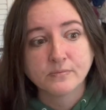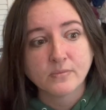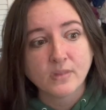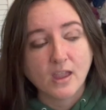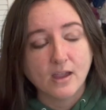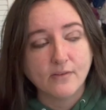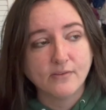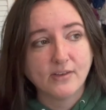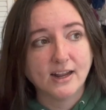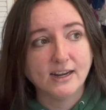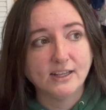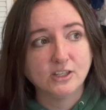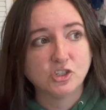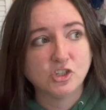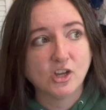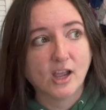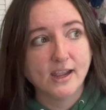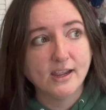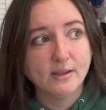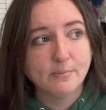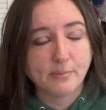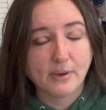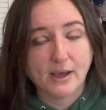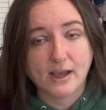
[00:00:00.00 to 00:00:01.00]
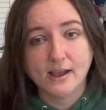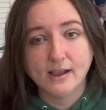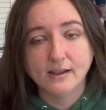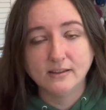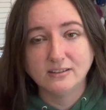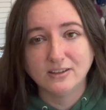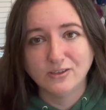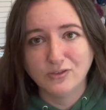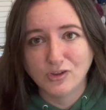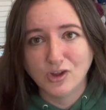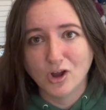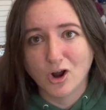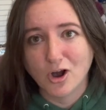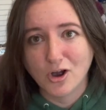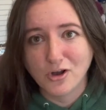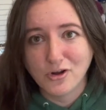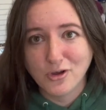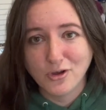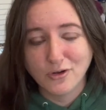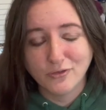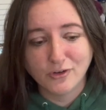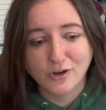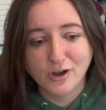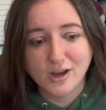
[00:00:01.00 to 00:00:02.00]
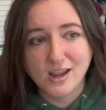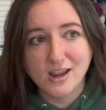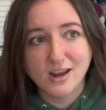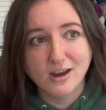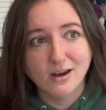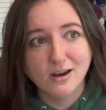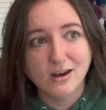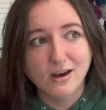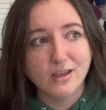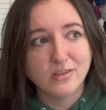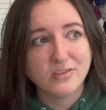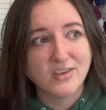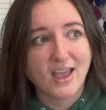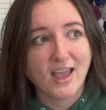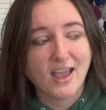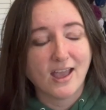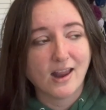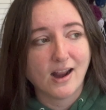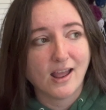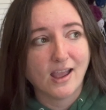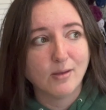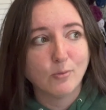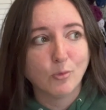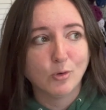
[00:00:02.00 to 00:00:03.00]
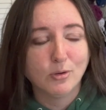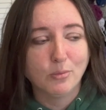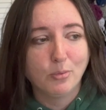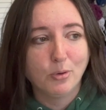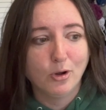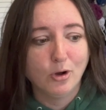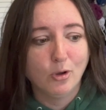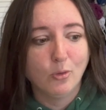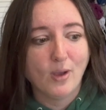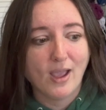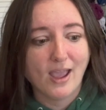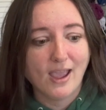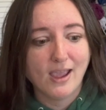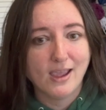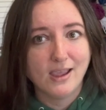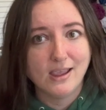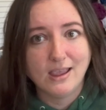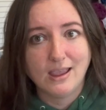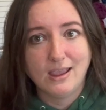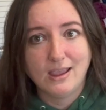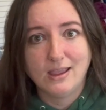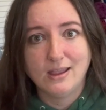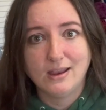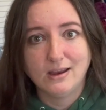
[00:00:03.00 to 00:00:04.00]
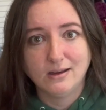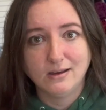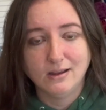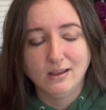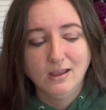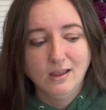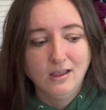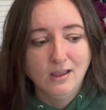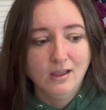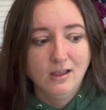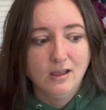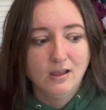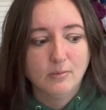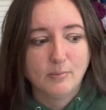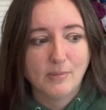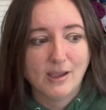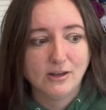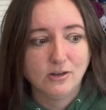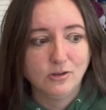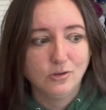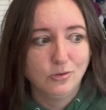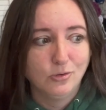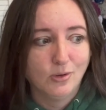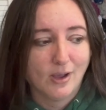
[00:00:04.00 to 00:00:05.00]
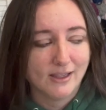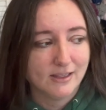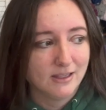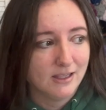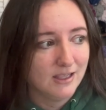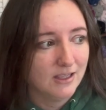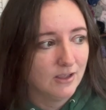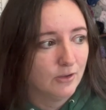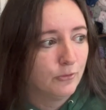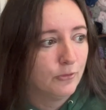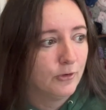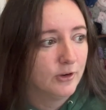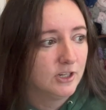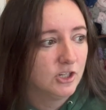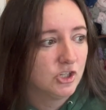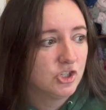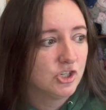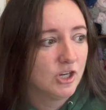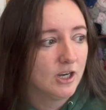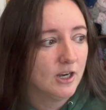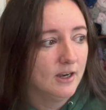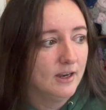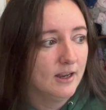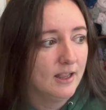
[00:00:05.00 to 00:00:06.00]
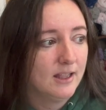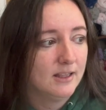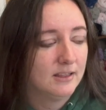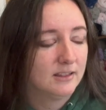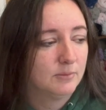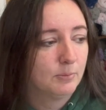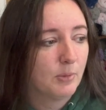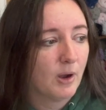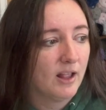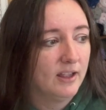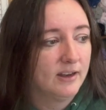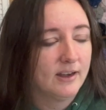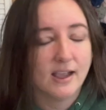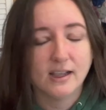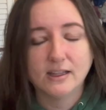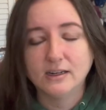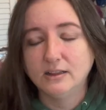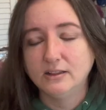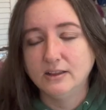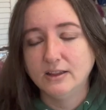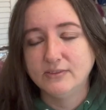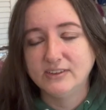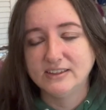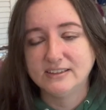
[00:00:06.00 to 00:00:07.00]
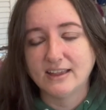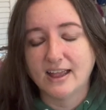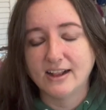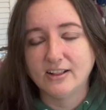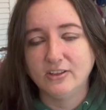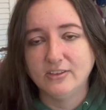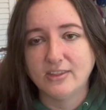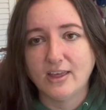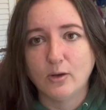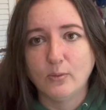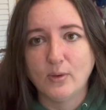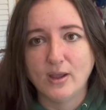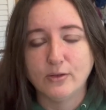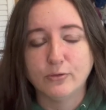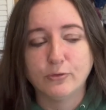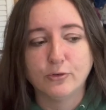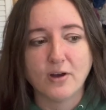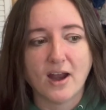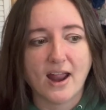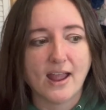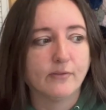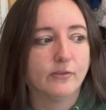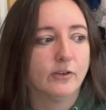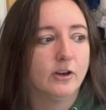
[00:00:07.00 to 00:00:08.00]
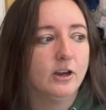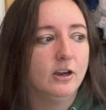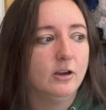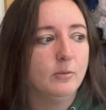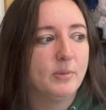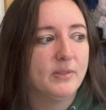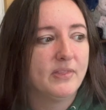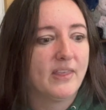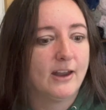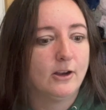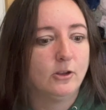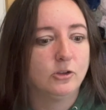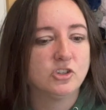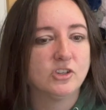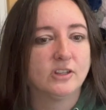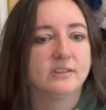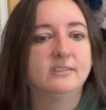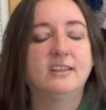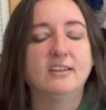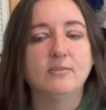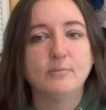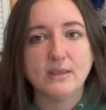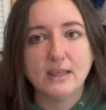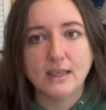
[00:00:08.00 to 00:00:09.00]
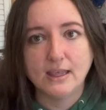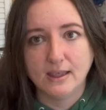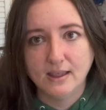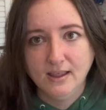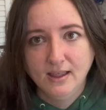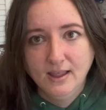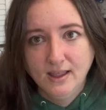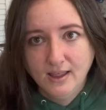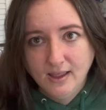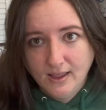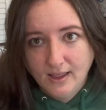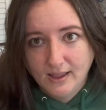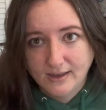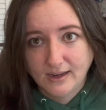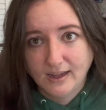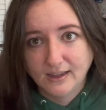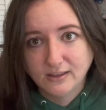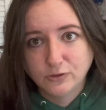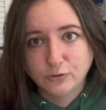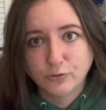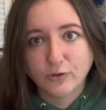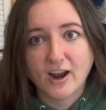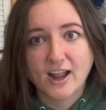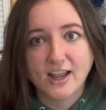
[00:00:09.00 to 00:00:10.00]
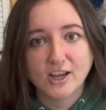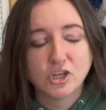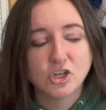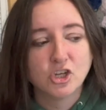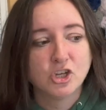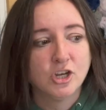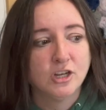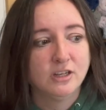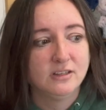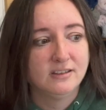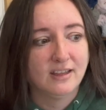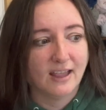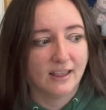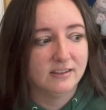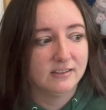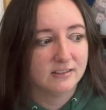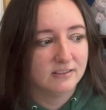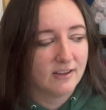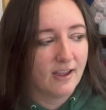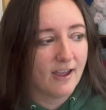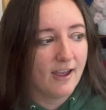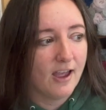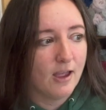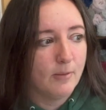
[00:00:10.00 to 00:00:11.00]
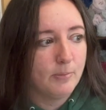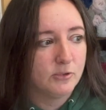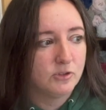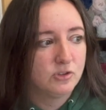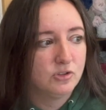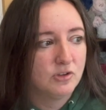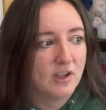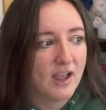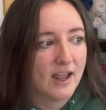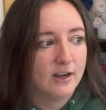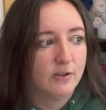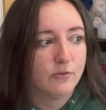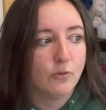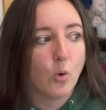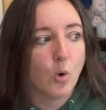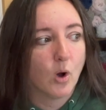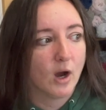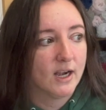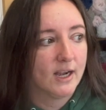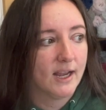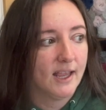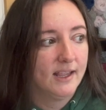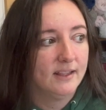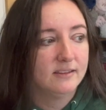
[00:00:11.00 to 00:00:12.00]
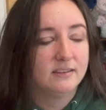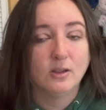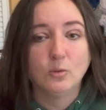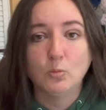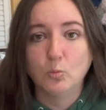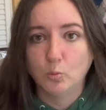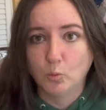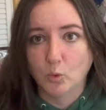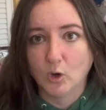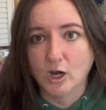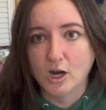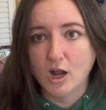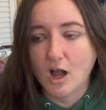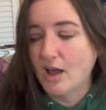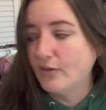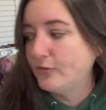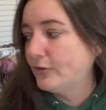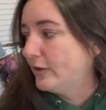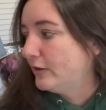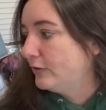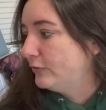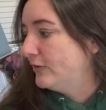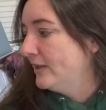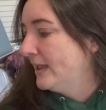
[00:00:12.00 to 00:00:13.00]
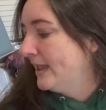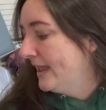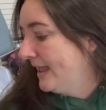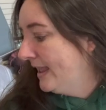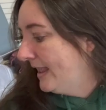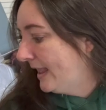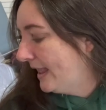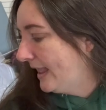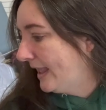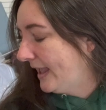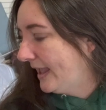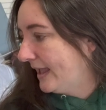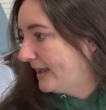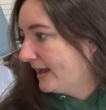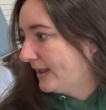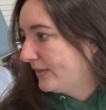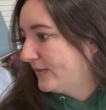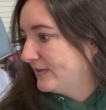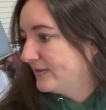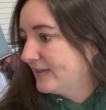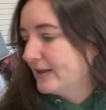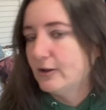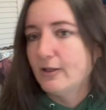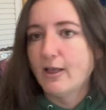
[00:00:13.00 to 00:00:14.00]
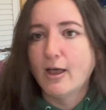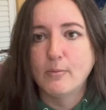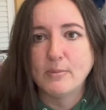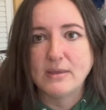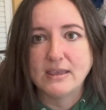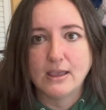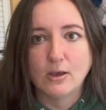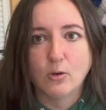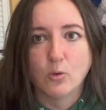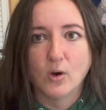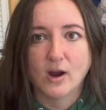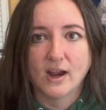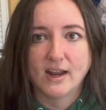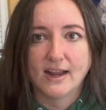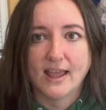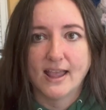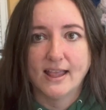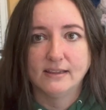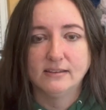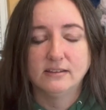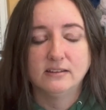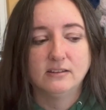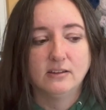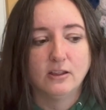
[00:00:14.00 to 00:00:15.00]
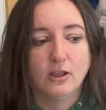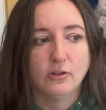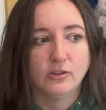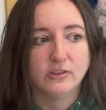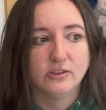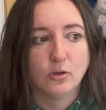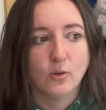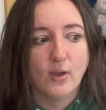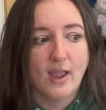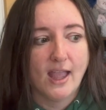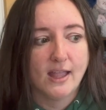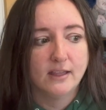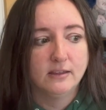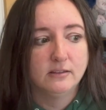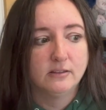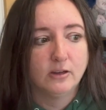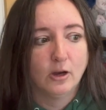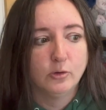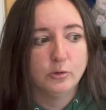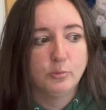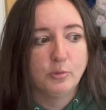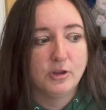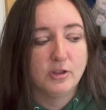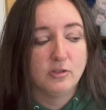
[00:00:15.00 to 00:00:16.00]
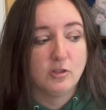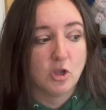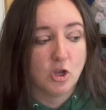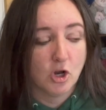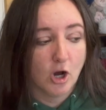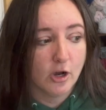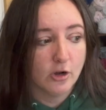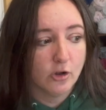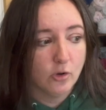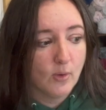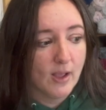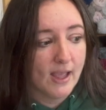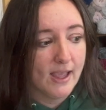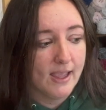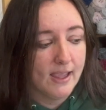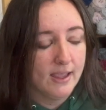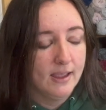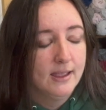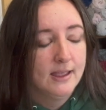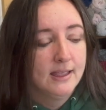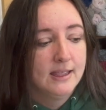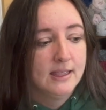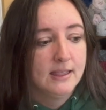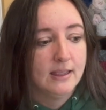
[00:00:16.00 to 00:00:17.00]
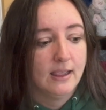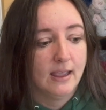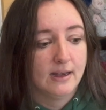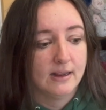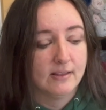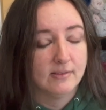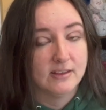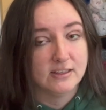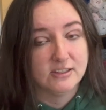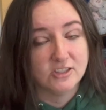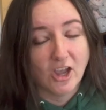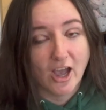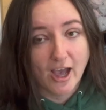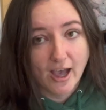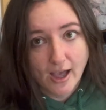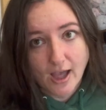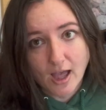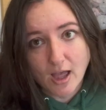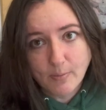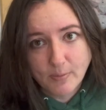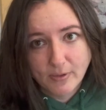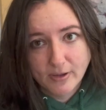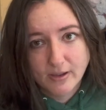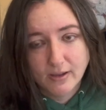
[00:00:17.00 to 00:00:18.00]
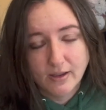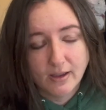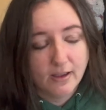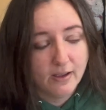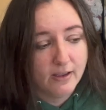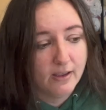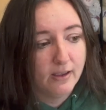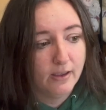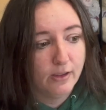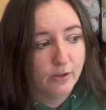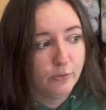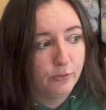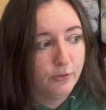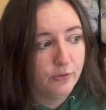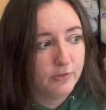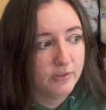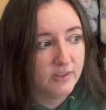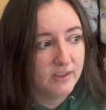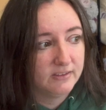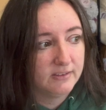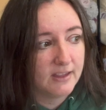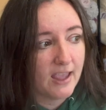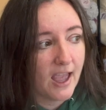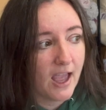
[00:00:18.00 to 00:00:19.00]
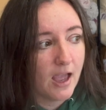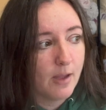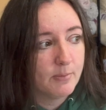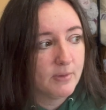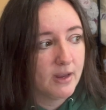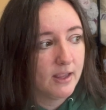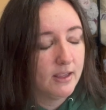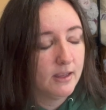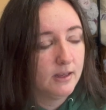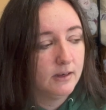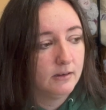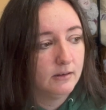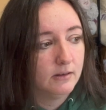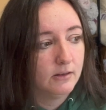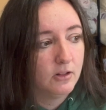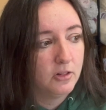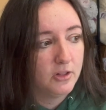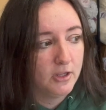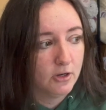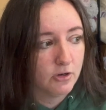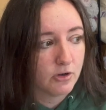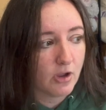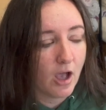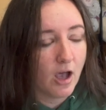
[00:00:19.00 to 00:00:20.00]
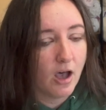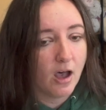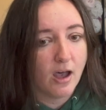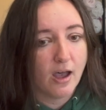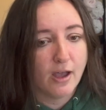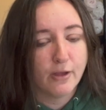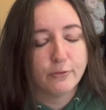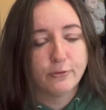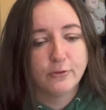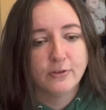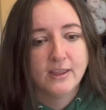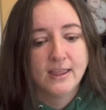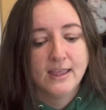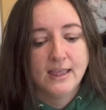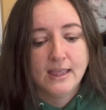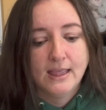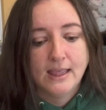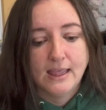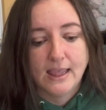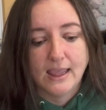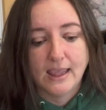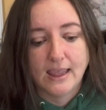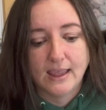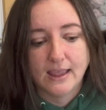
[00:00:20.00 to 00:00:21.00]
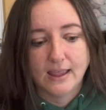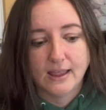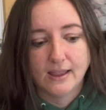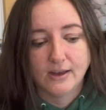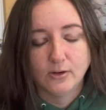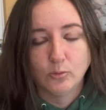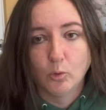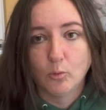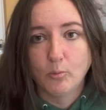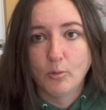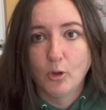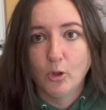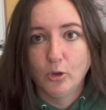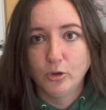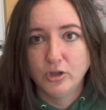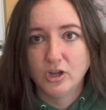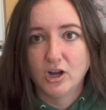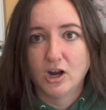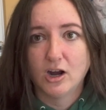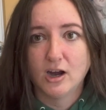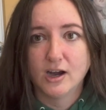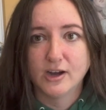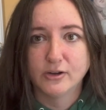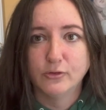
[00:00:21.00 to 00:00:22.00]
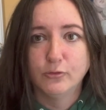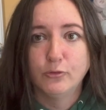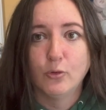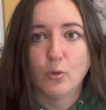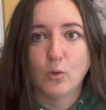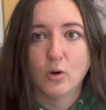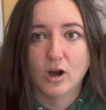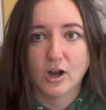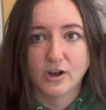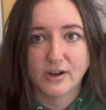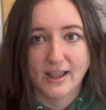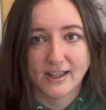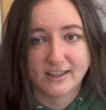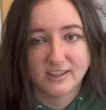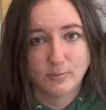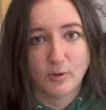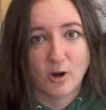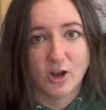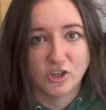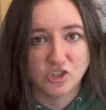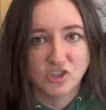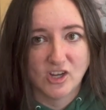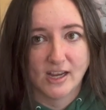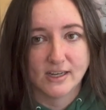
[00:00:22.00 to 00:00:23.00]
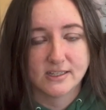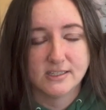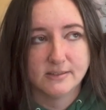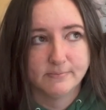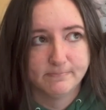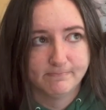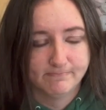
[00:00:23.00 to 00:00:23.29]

I've got a giant box of yarn over here that I'm going to put away in my new Ikea furniture. It's probably not gonna live exactly that way forever, but that'll just give me a nice fresh desktop to kind of organize and work off of. And I think that'll help me get organized. So let's go ahead and start with putting the yarn away, getting the top of this cabinet cleared off, and we'll pull yarn for our next project.